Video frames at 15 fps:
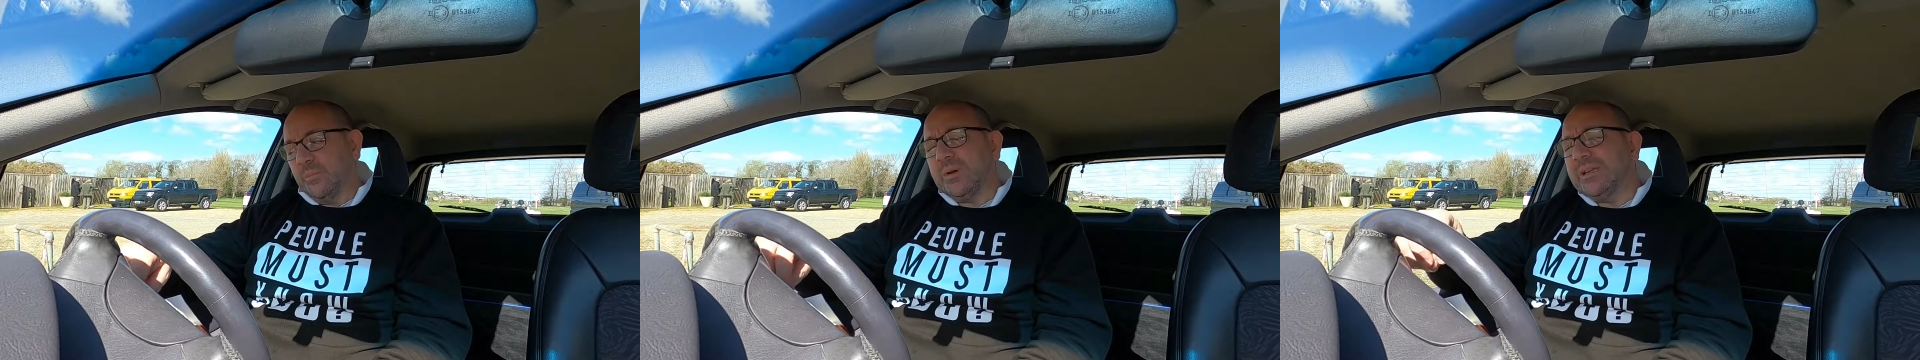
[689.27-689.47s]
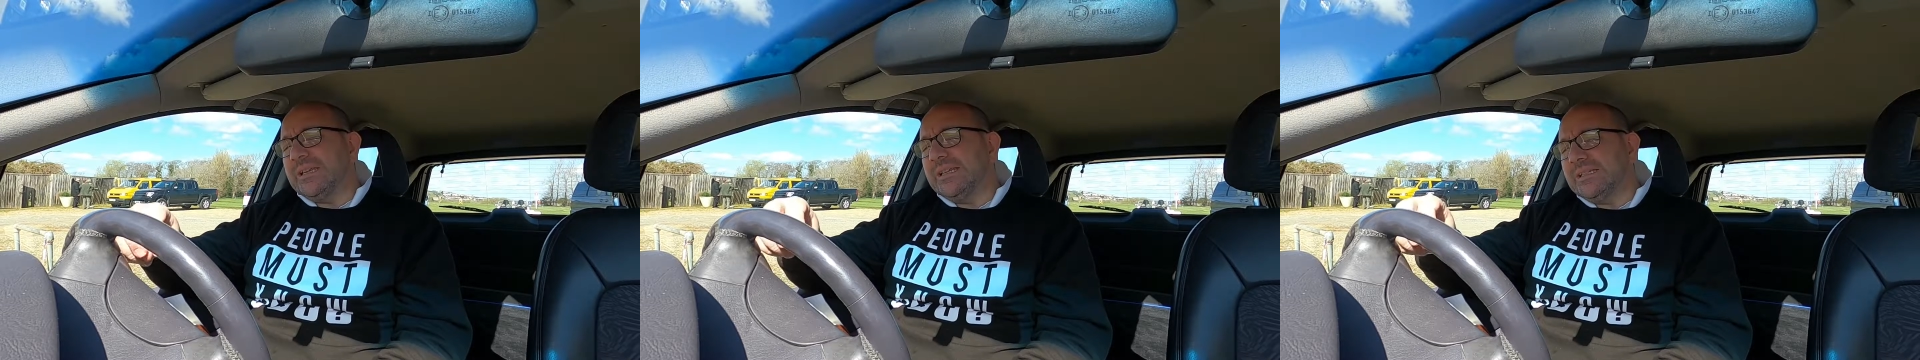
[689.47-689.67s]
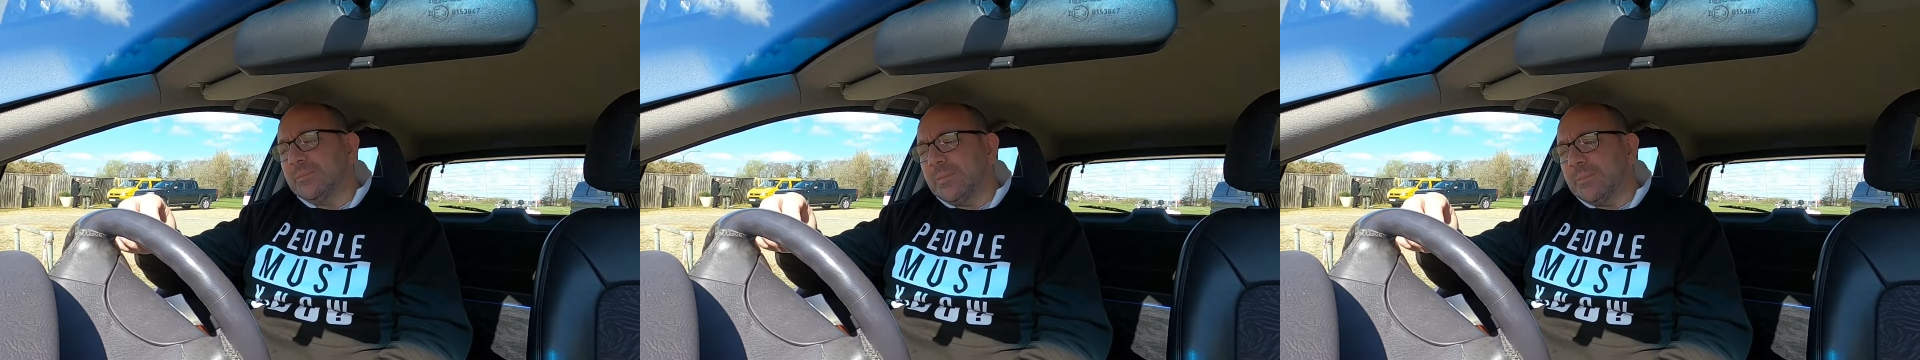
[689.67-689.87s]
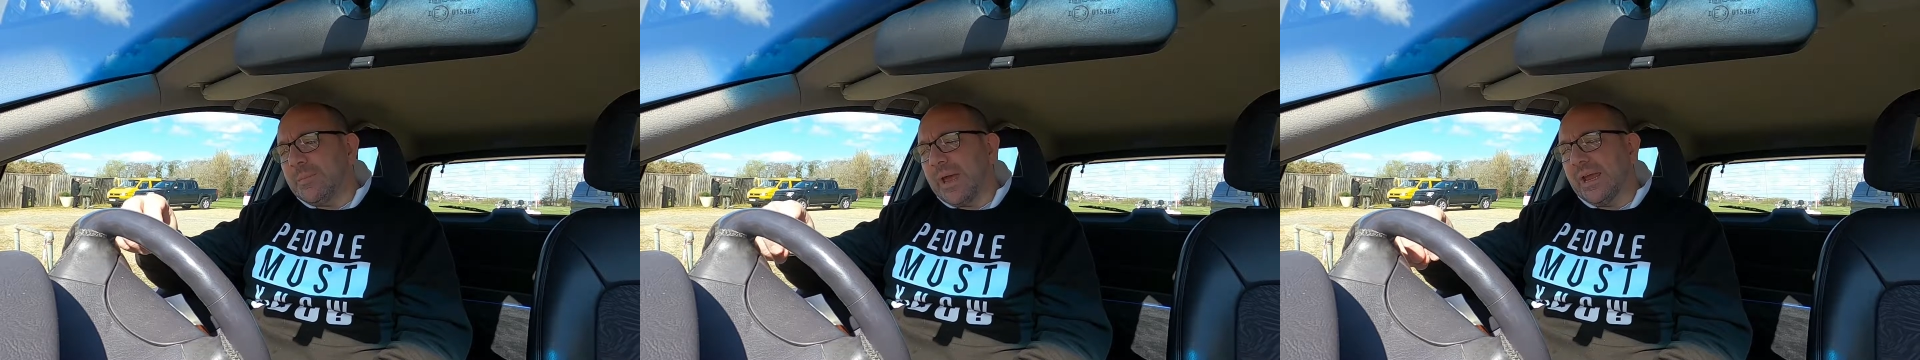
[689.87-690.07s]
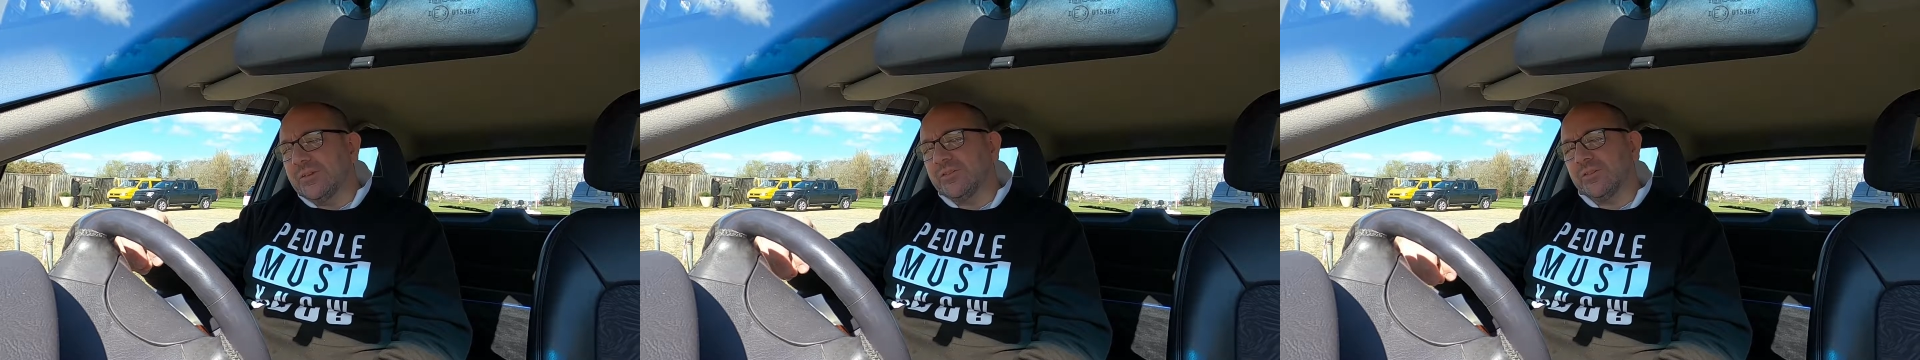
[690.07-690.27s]
We need to be
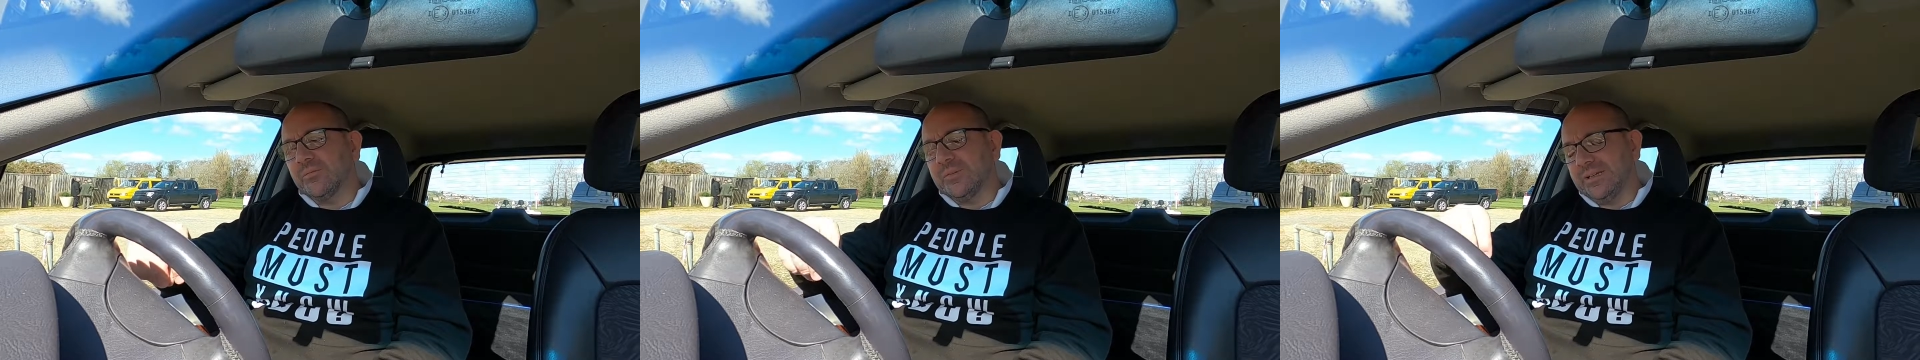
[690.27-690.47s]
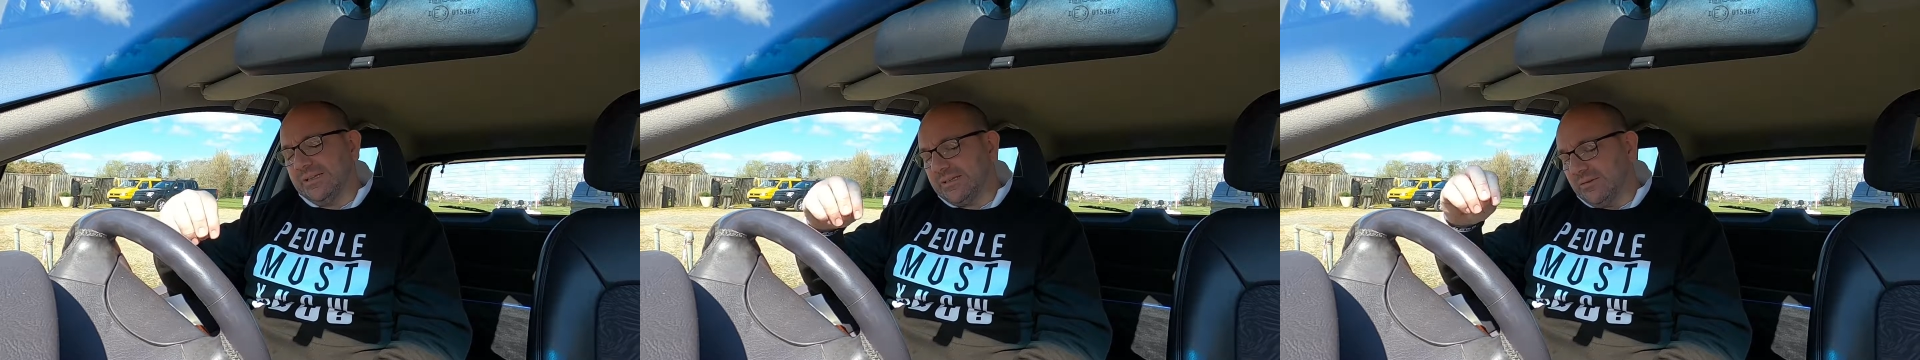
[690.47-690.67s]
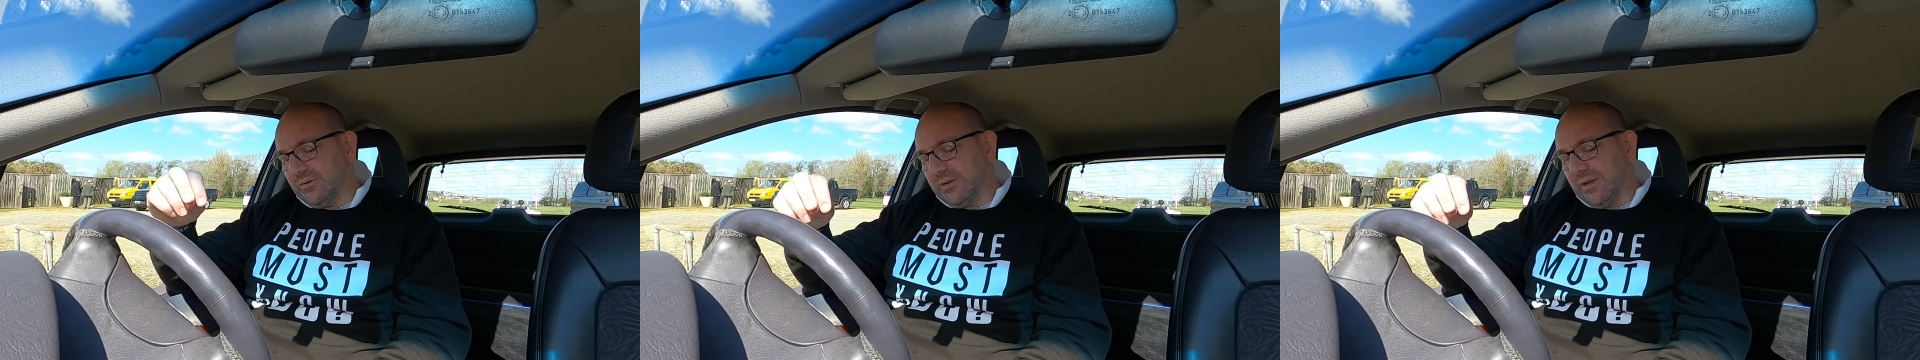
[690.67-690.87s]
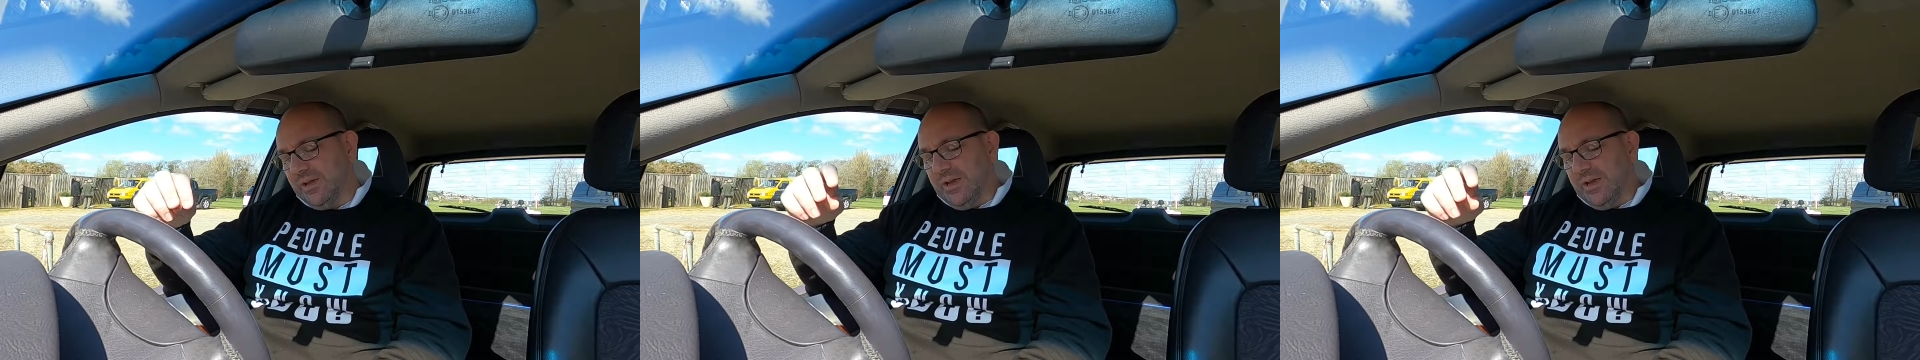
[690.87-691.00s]
patient. We need to look